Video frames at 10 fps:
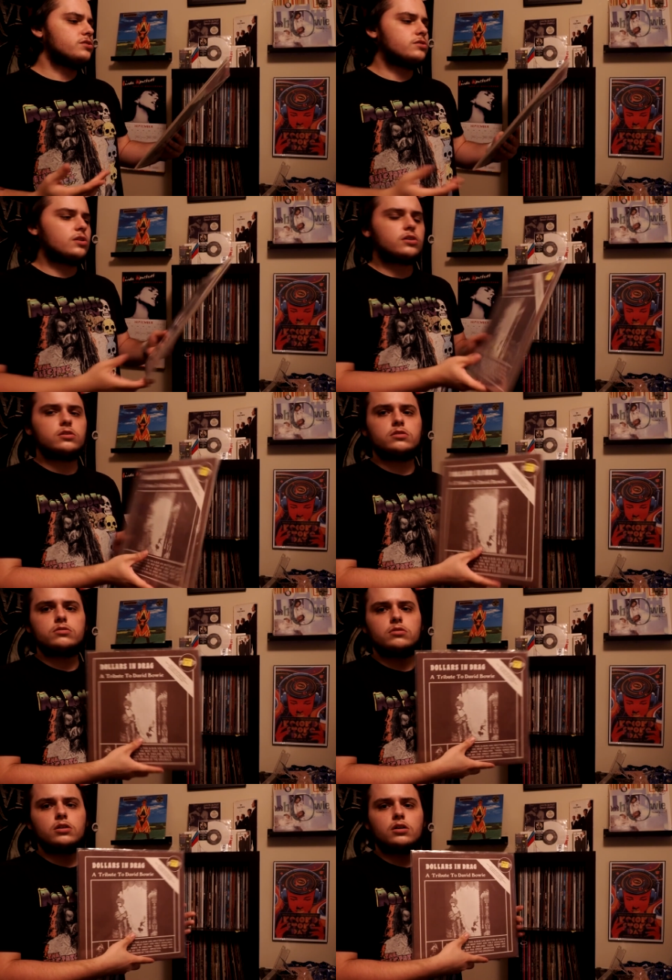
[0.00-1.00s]
It's like a
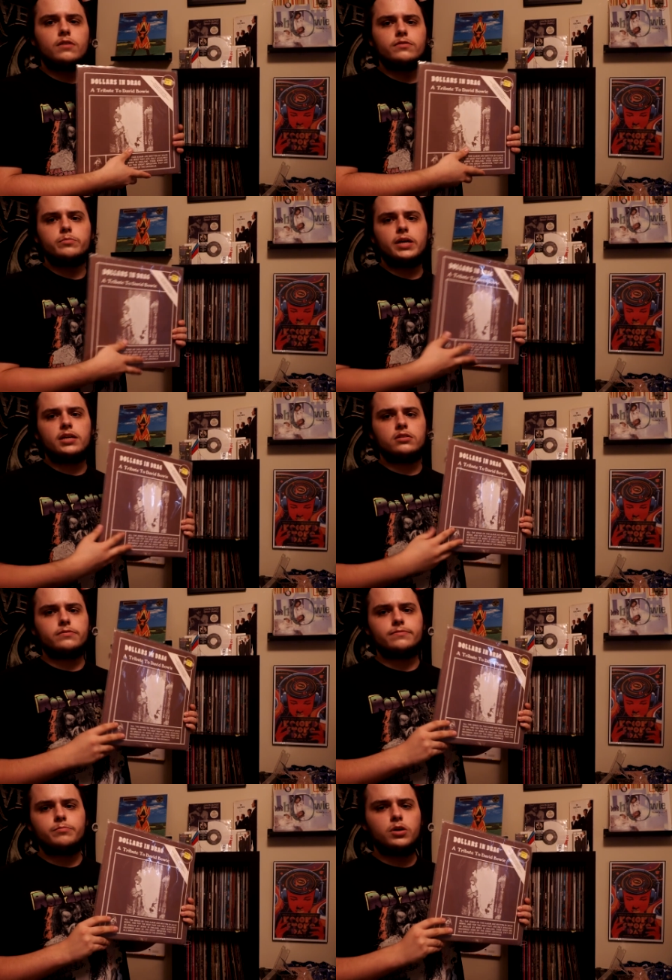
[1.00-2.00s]
cover band
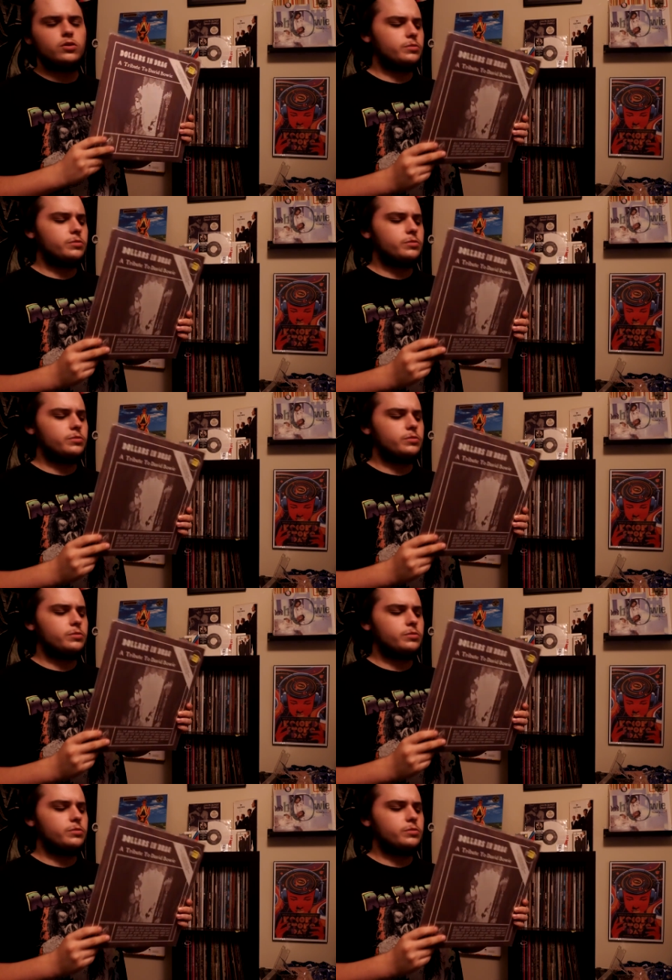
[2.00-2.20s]
of Bowie,